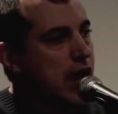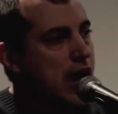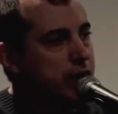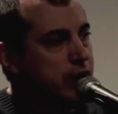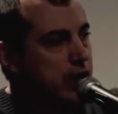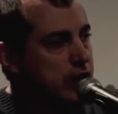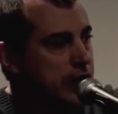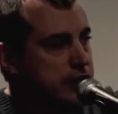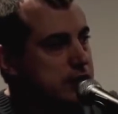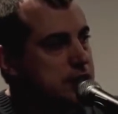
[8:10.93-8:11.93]
I'm not
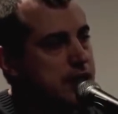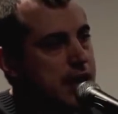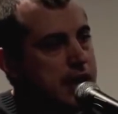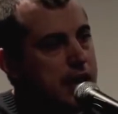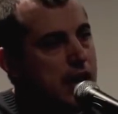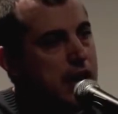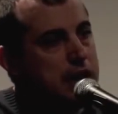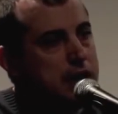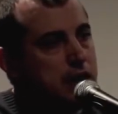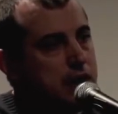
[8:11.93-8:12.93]
connected to that
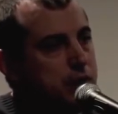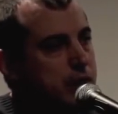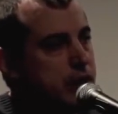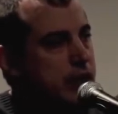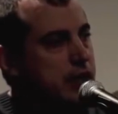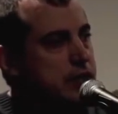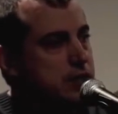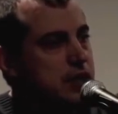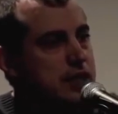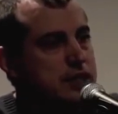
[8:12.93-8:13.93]
guy, but he's
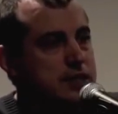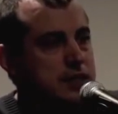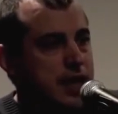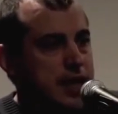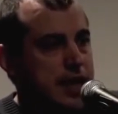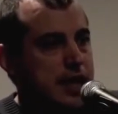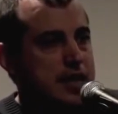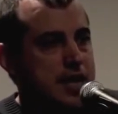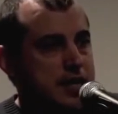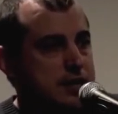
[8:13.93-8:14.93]
connected to that guy.
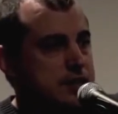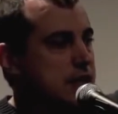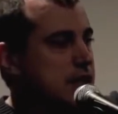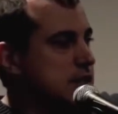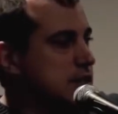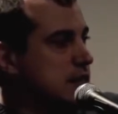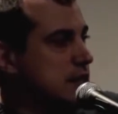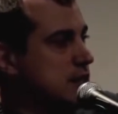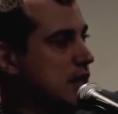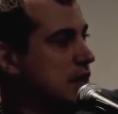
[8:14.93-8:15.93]
That guy's connected to
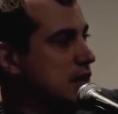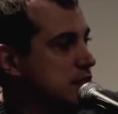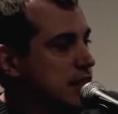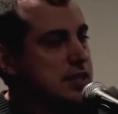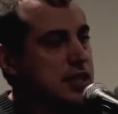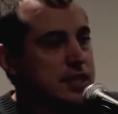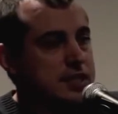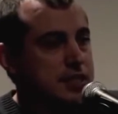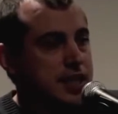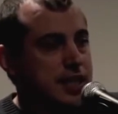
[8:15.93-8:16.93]
this guy's
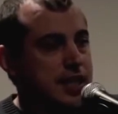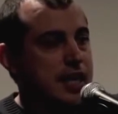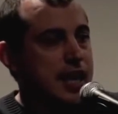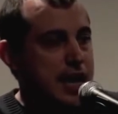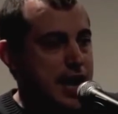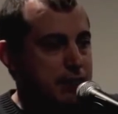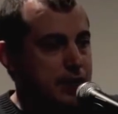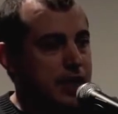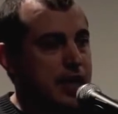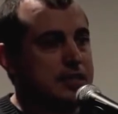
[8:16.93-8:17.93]
connected to that guy, and I am
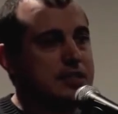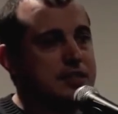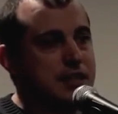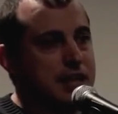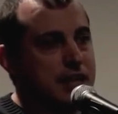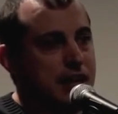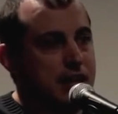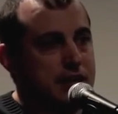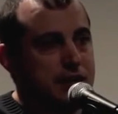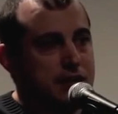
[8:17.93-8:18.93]
connected to that
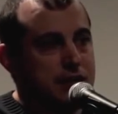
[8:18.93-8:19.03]
guy.